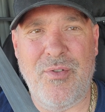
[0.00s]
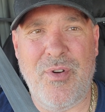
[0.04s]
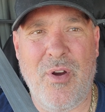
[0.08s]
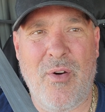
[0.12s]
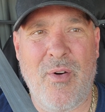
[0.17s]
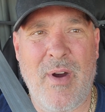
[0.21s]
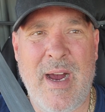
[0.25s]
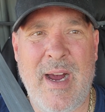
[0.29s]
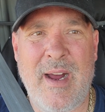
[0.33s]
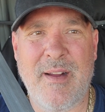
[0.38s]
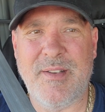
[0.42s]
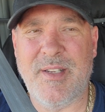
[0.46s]

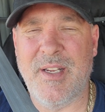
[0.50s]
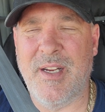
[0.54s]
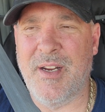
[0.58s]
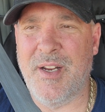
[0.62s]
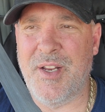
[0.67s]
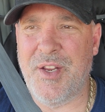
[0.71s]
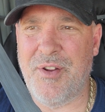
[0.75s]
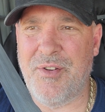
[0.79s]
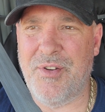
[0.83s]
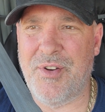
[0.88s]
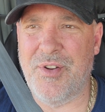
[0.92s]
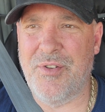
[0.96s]
go out there
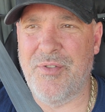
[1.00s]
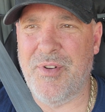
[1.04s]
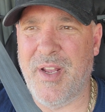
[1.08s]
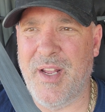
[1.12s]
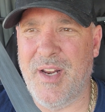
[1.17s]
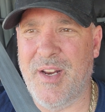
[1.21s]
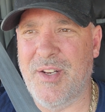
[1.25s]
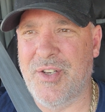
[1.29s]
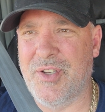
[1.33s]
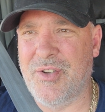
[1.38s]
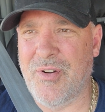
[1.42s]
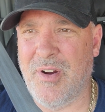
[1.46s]
and you do
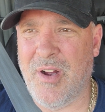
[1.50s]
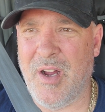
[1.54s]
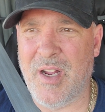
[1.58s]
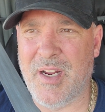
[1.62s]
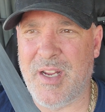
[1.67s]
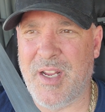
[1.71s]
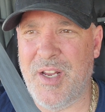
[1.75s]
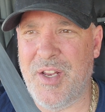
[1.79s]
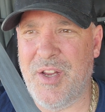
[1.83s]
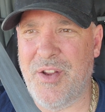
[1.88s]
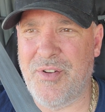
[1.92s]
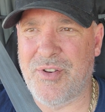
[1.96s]
get a truck
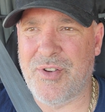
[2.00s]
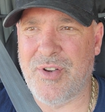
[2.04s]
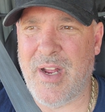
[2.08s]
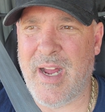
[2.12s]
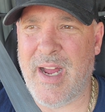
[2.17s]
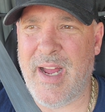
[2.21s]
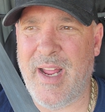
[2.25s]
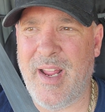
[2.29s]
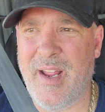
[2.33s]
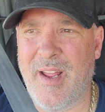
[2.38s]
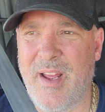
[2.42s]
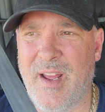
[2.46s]
and you
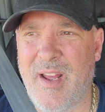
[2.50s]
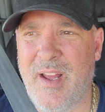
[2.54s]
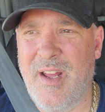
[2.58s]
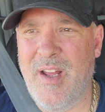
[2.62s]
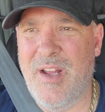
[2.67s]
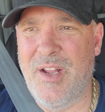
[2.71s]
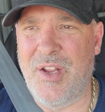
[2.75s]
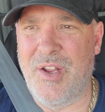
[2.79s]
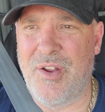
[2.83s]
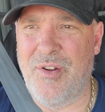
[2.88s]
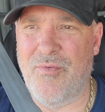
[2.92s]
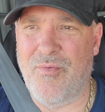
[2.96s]

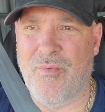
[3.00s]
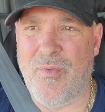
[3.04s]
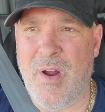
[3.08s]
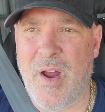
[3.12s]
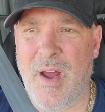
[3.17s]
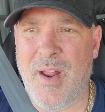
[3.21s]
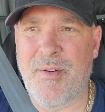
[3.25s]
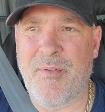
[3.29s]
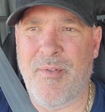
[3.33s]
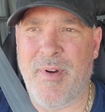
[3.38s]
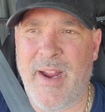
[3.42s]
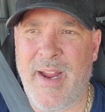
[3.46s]

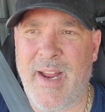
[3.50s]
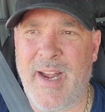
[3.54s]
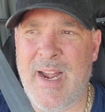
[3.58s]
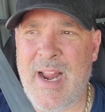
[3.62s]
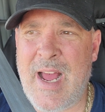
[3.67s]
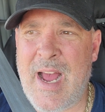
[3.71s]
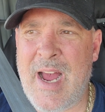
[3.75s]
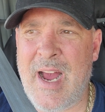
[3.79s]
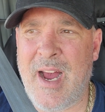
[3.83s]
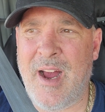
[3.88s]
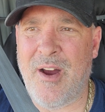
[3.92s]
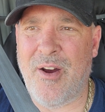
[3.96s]
run right
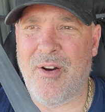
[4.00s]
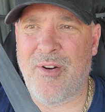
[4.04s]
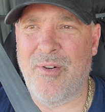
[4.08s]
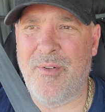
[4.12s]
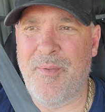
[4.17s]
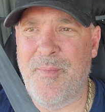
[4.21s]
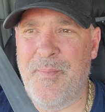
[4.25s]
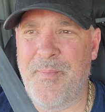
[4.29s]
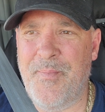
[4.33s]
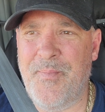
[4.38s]
now,